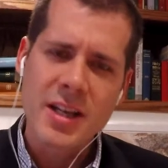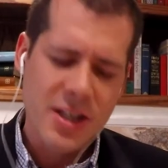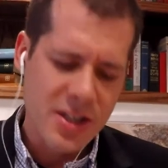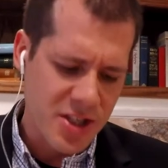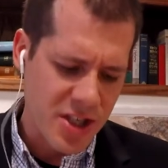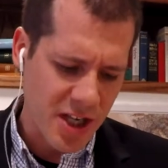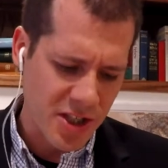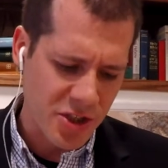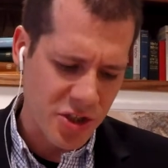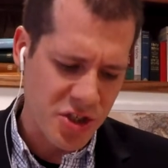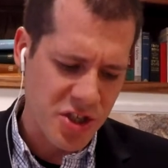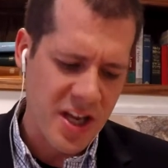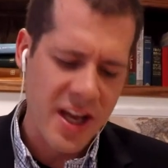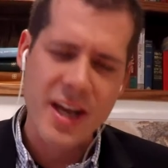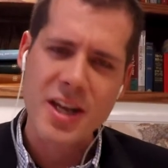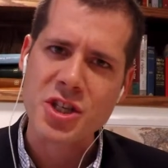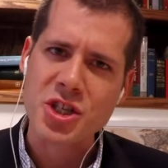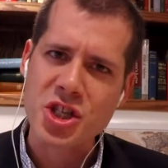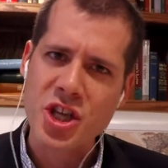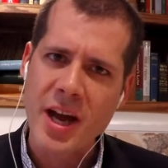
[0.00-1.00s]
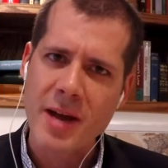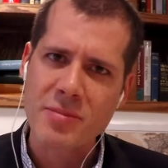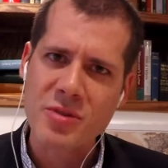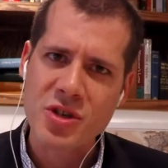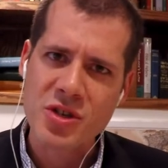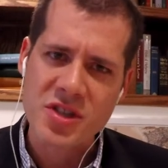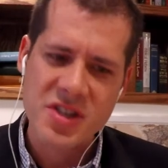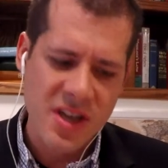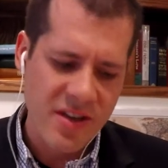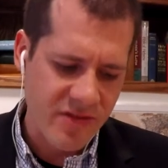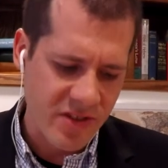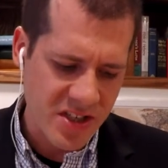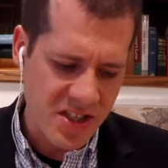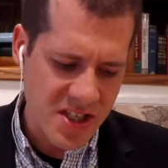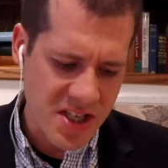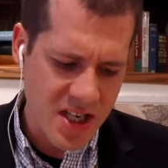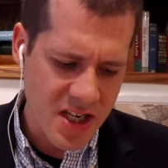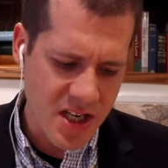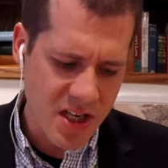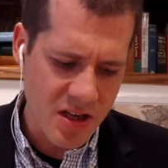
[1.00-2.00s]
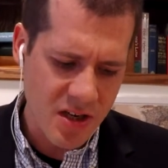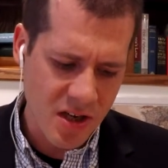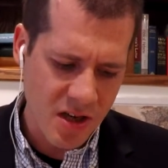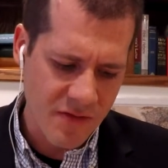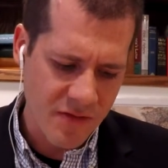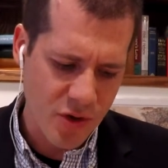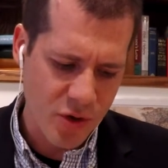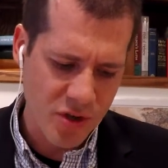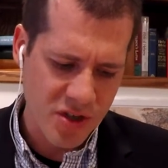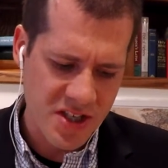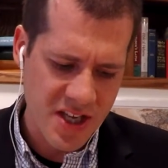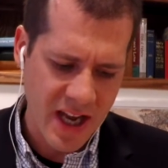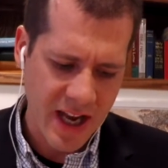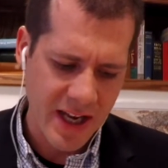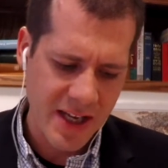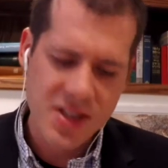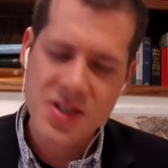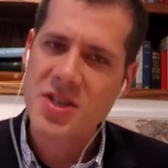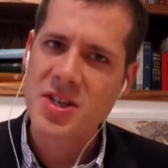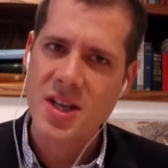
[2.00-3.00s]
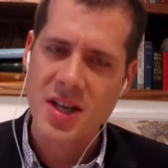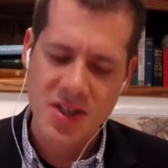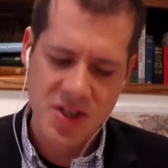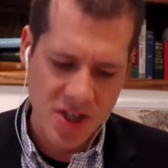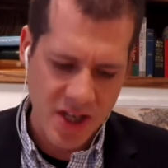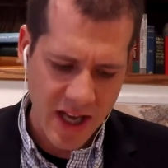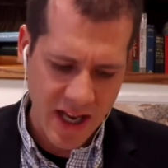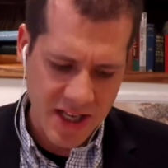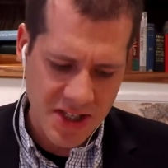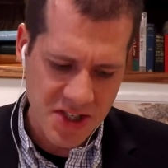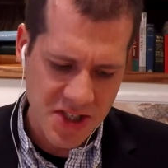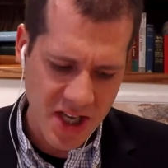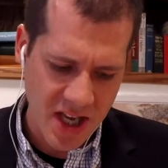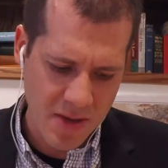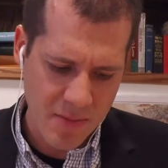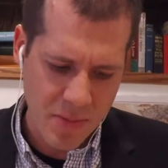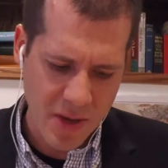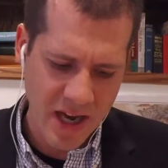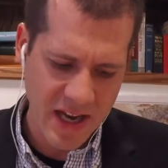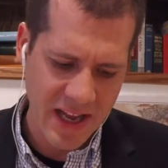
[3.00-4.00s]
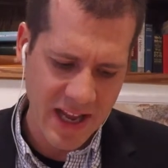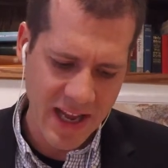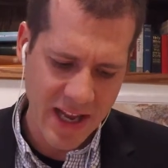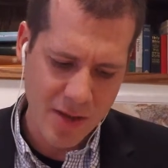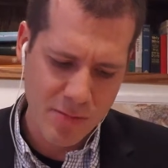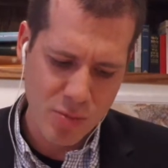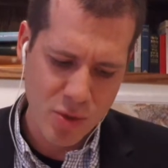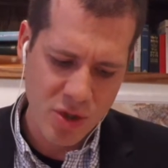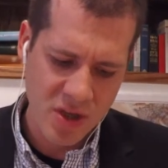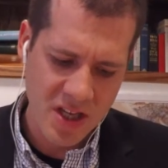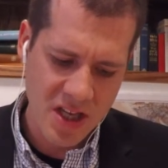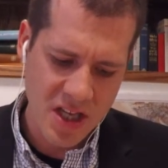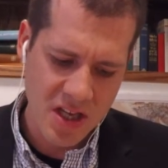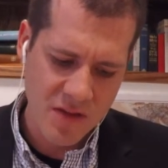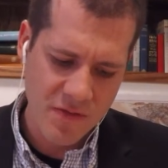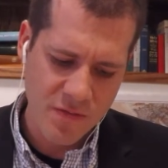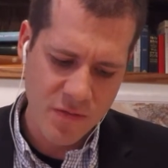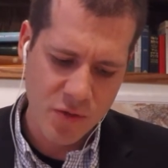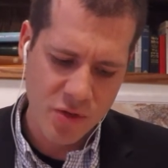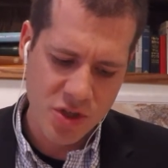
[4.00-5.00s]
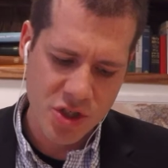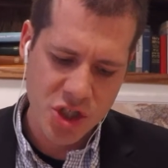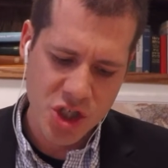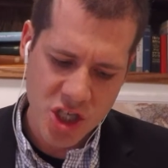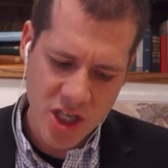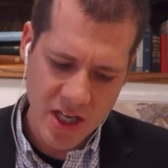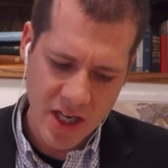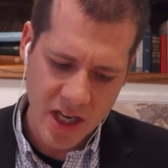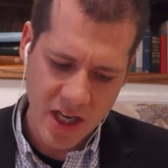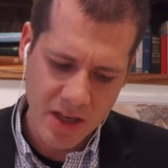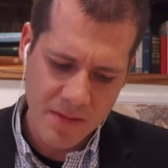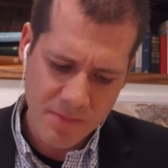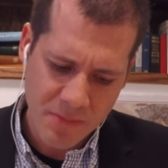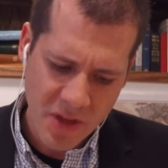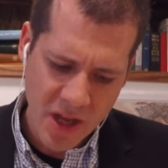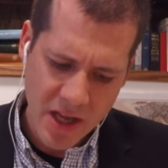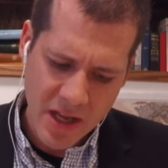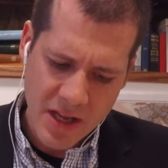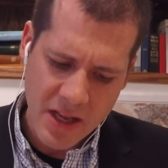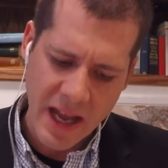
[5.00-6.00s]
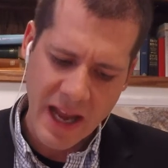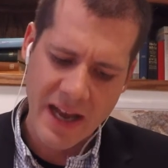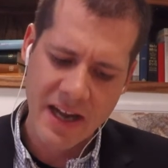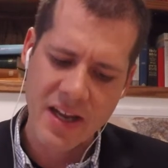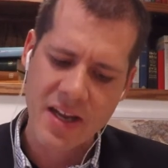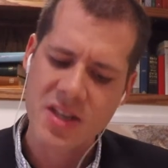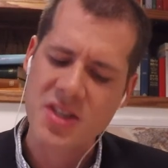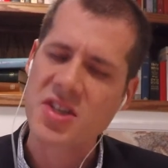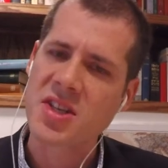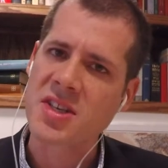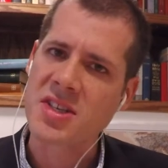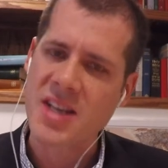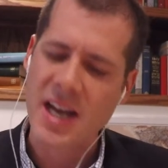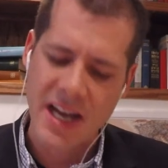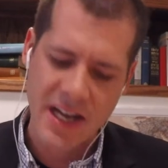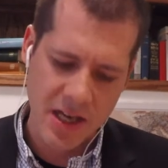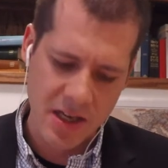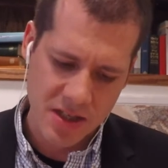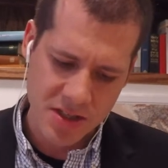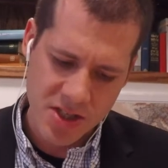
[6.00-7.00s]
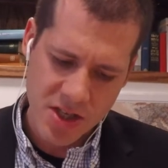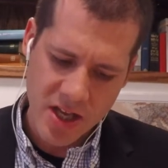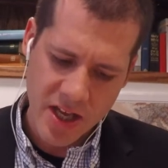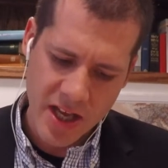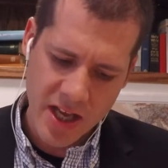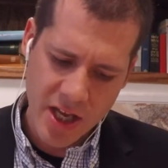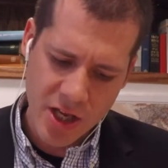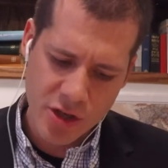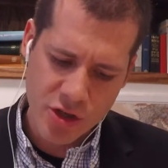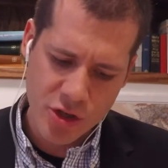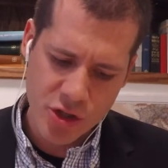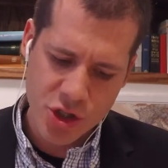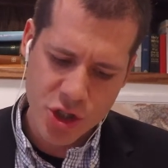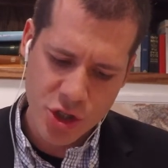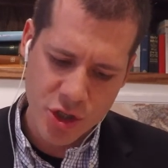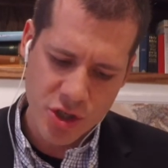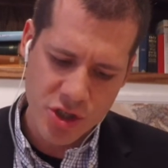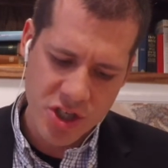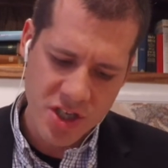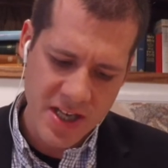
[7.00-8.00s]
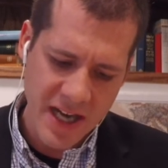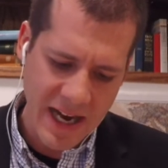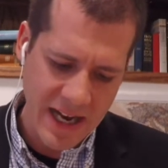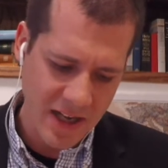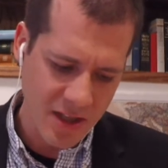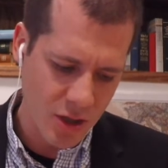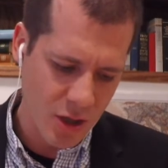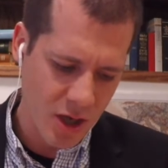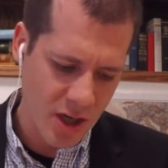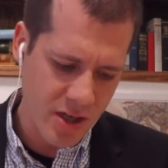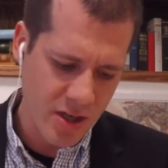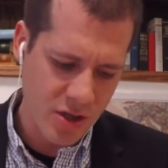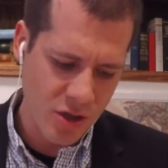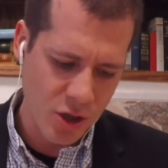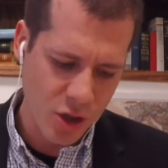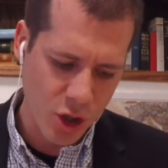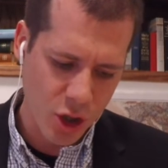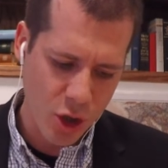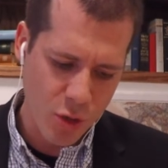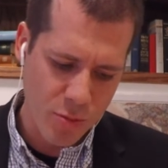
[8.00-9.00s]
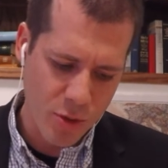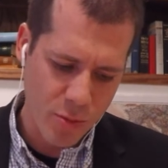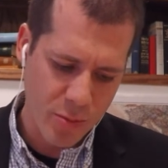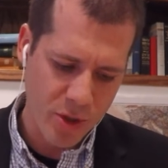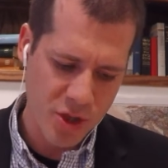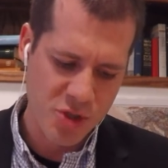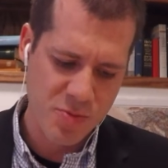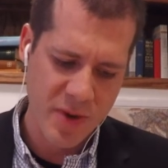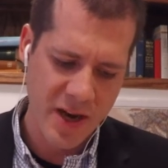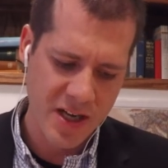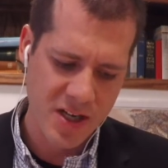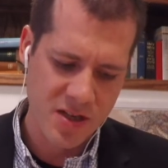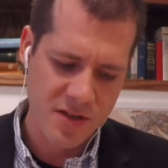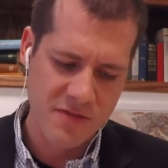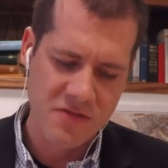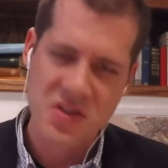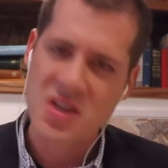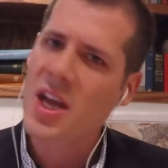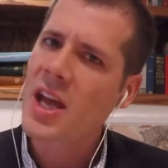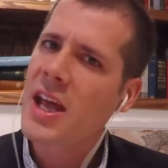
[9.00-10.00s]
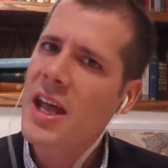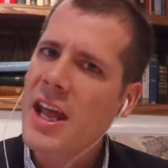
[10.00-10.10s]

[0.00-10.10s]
Dr. Tan, chapter 17 of your text is an essay by Edmund Kee Fu Chia, and it is entitled Interchurch Dialogue: Global Perspectives.